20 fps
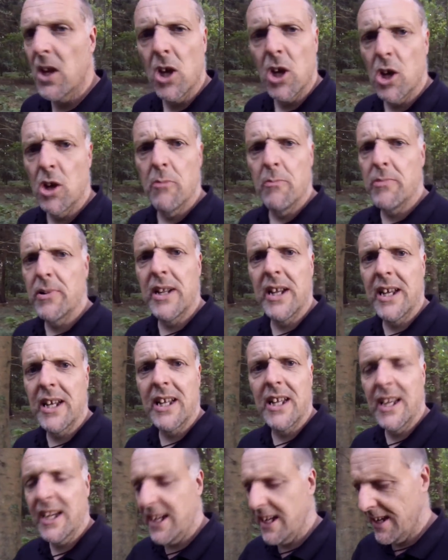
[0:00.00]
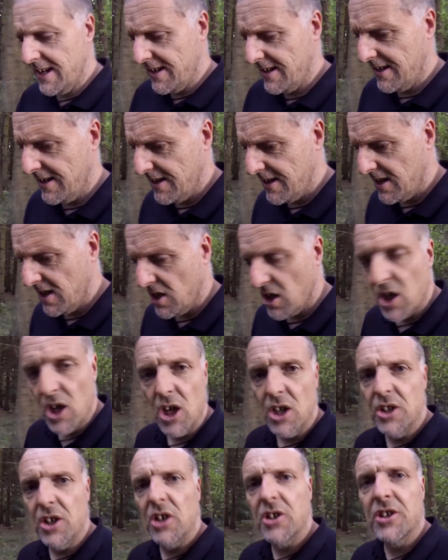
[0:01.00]
Completely
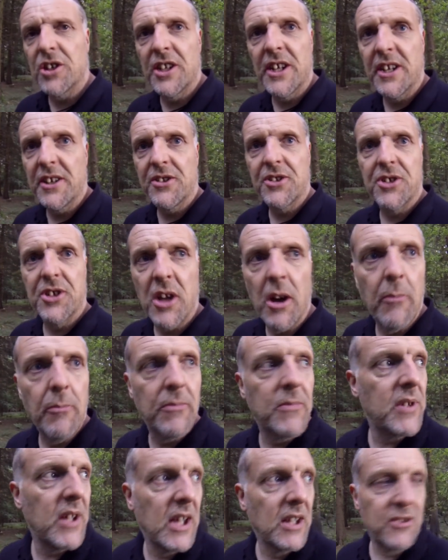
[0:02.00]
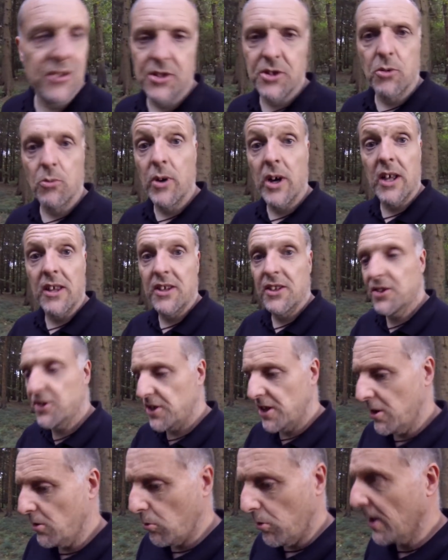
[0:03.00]
and utterly stumped as to where this
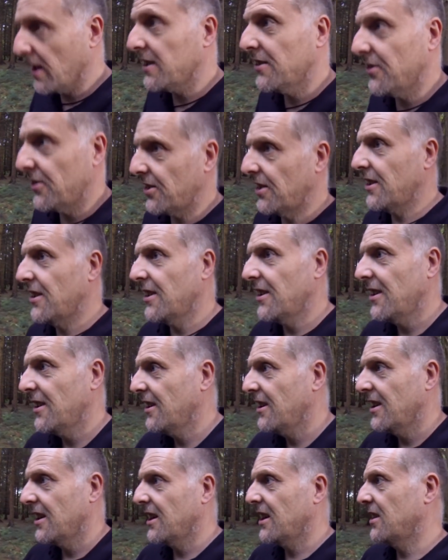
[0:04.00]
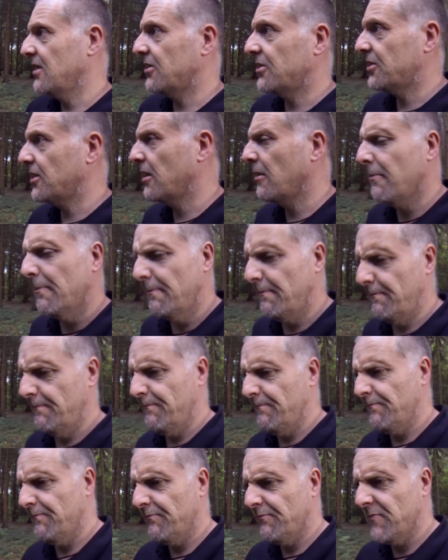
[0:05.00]
year went. It's
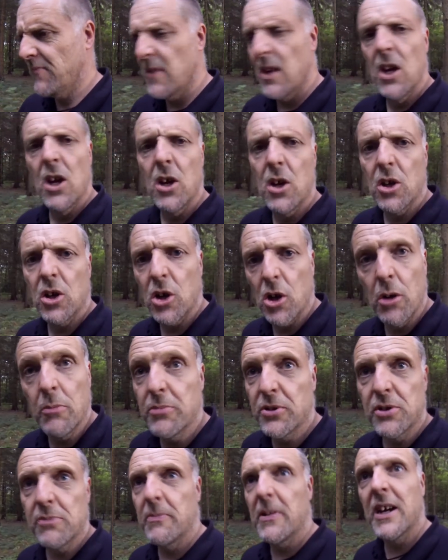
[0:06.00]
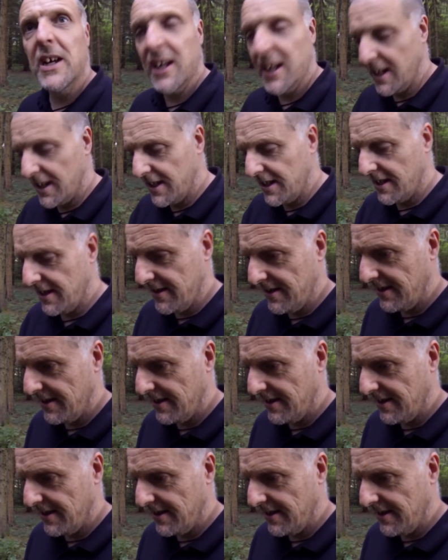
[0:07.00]
gobsmacking.